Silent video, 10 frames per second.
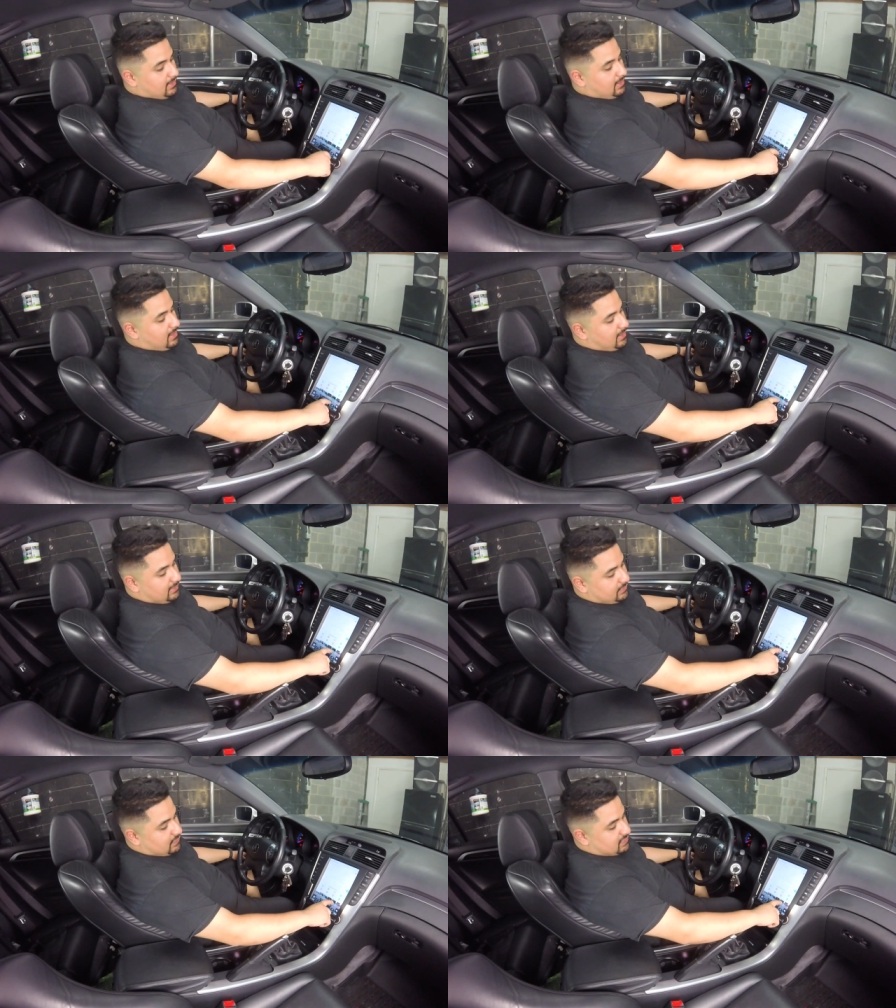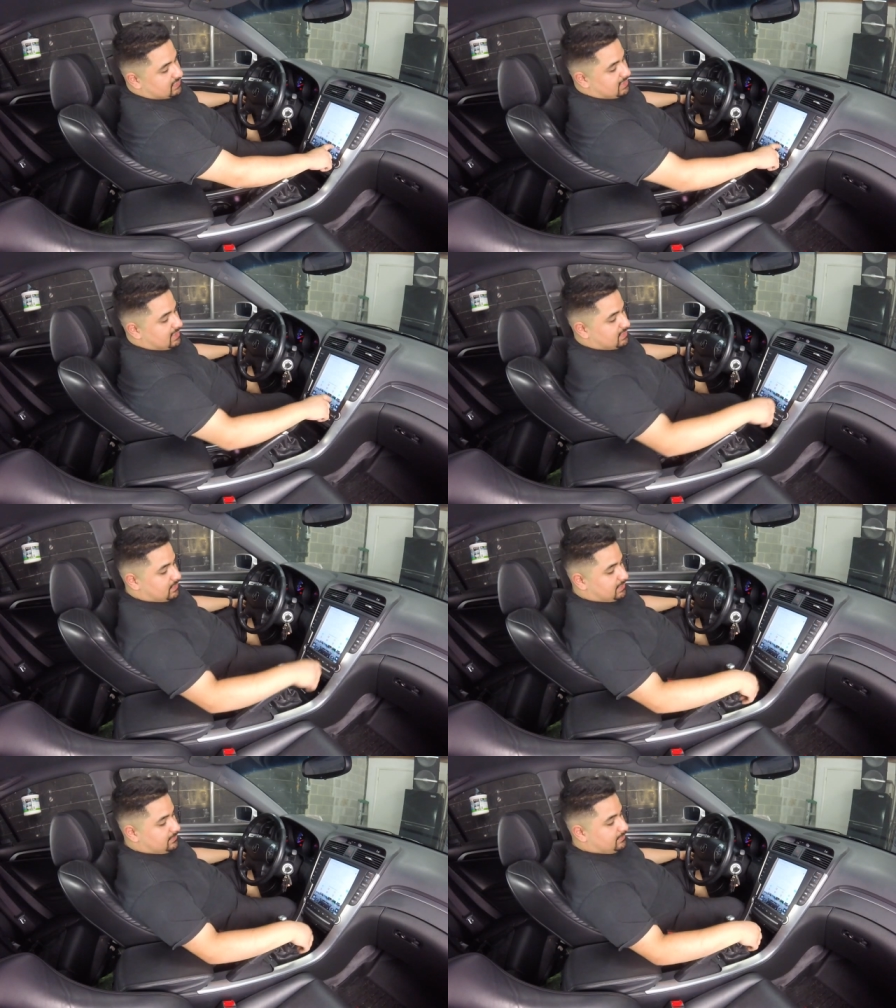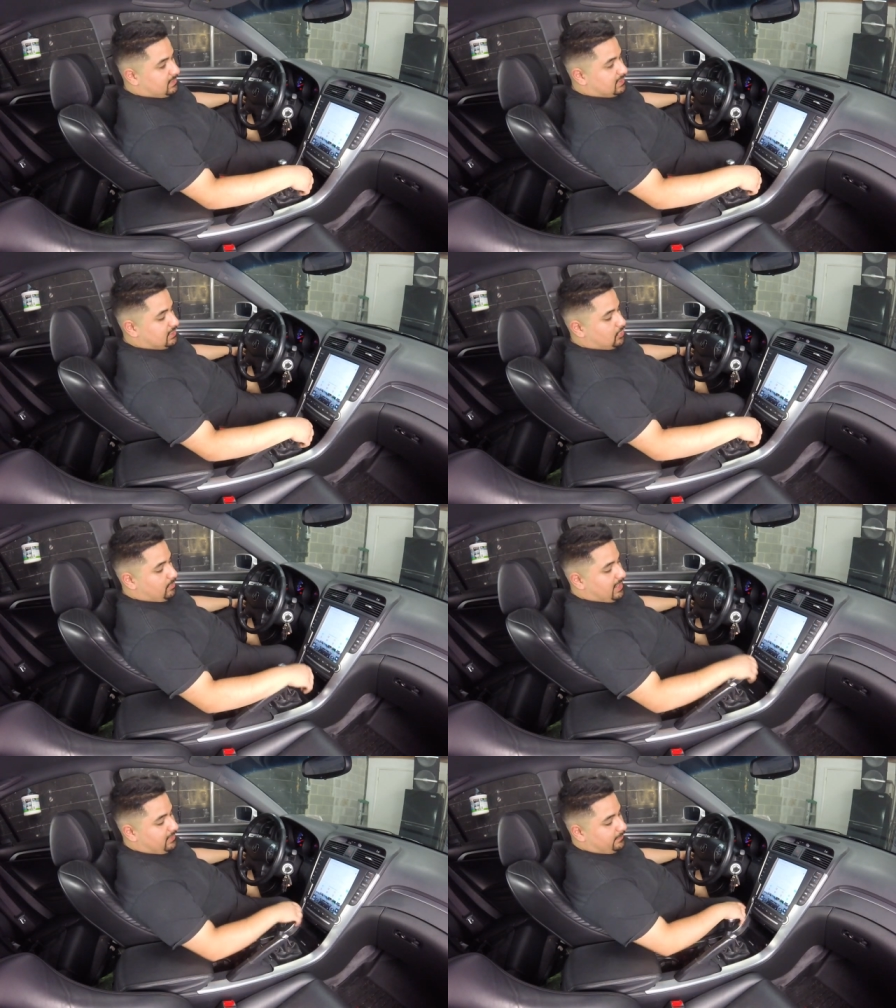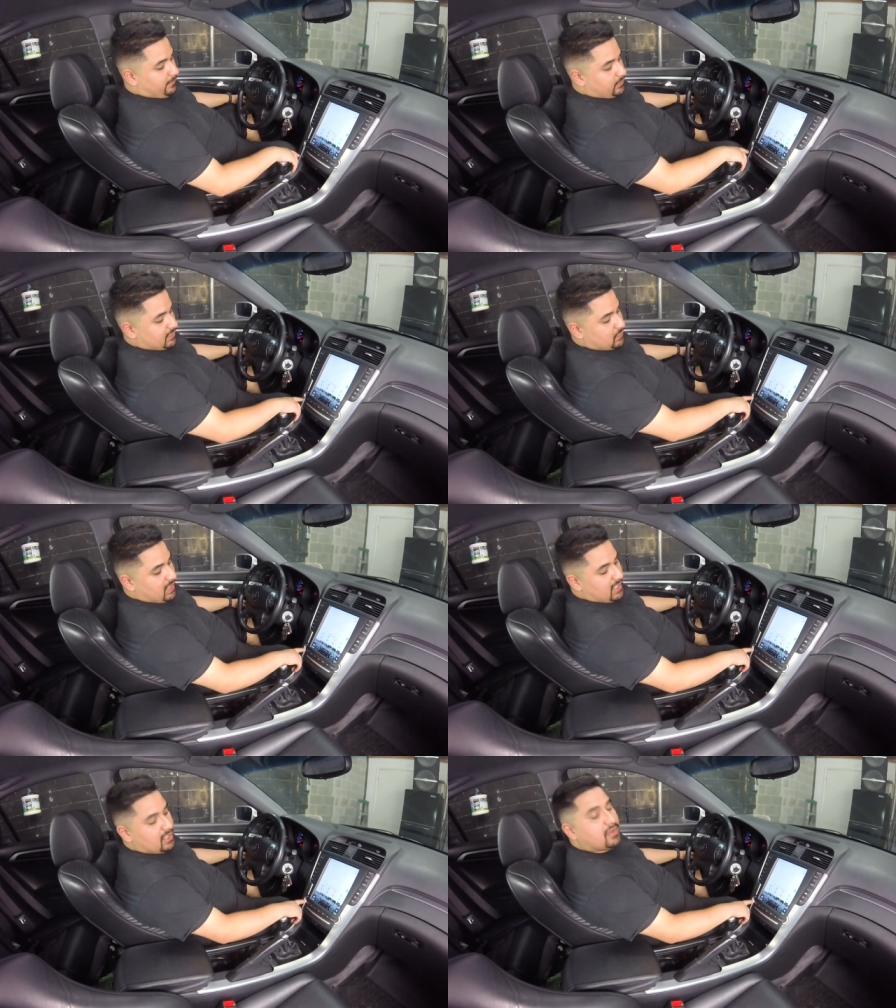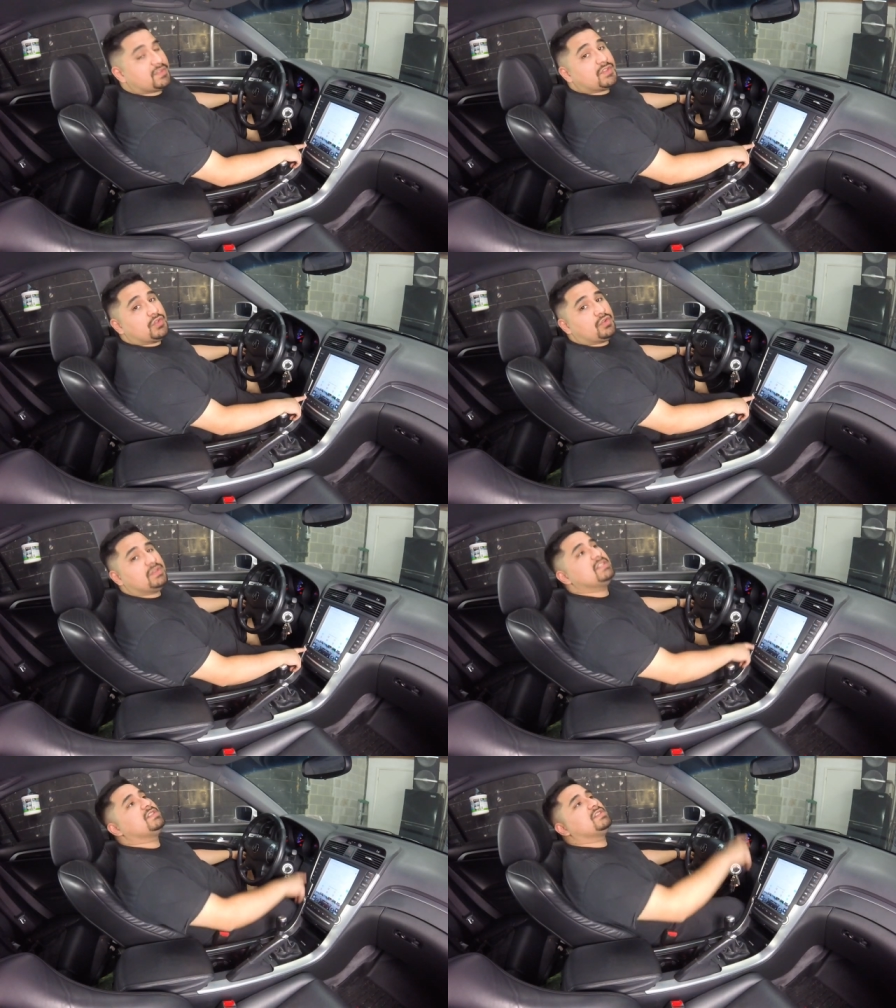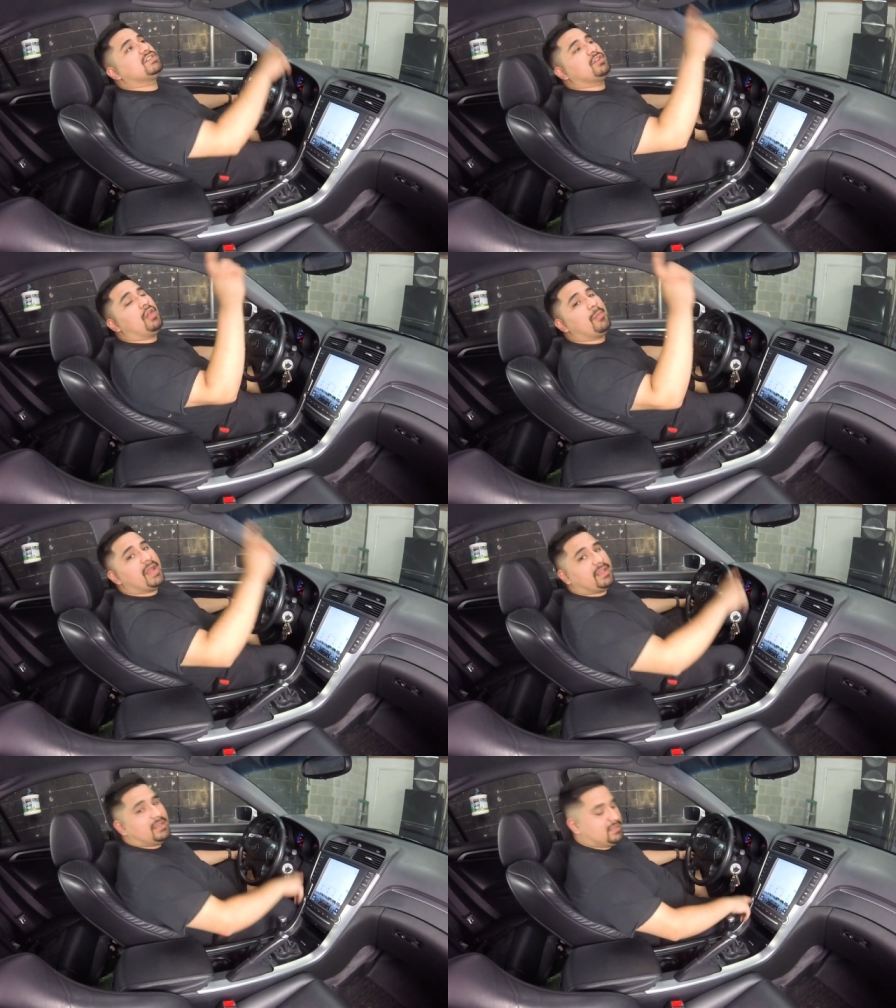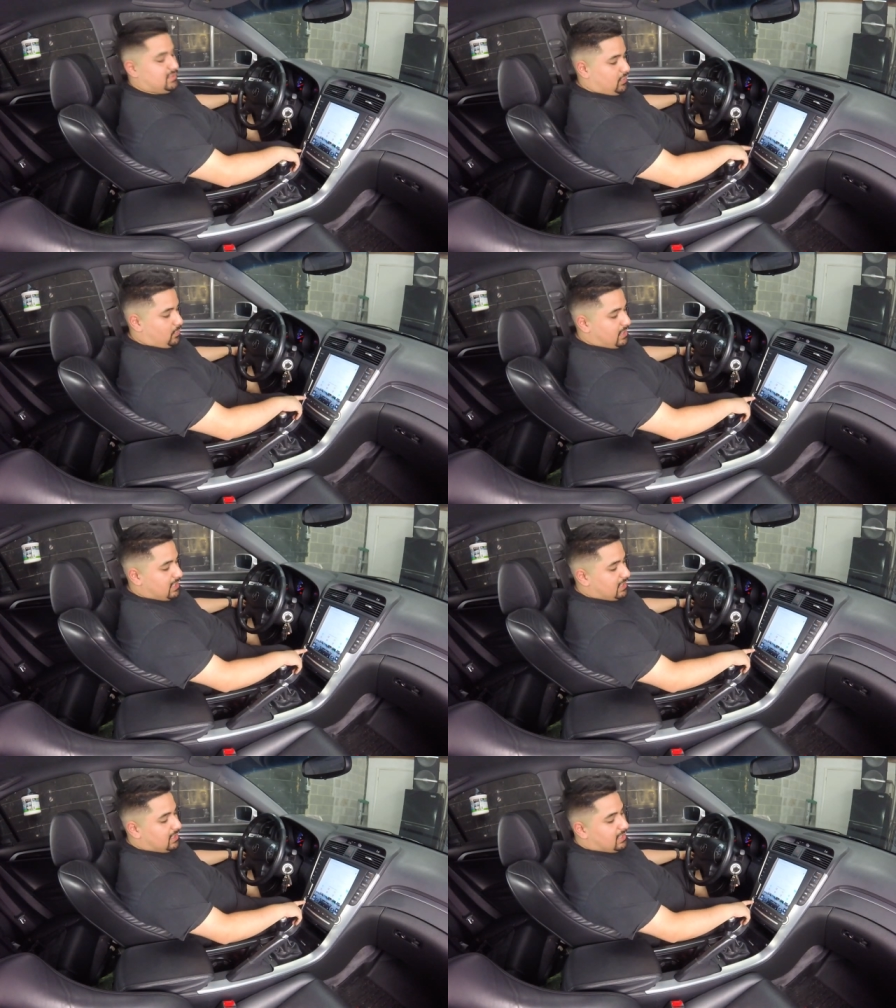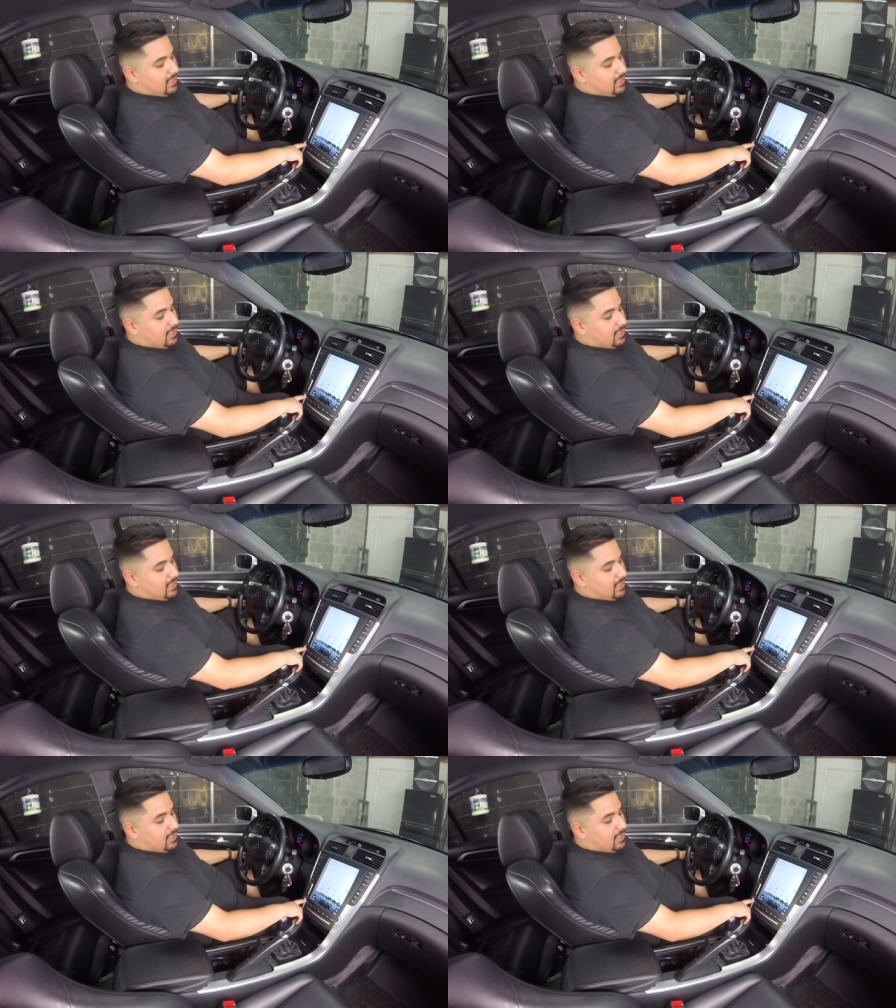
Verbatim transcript: uh, and you can just answer it. And then your microphone is right here, so you don't need to install a mic. It's already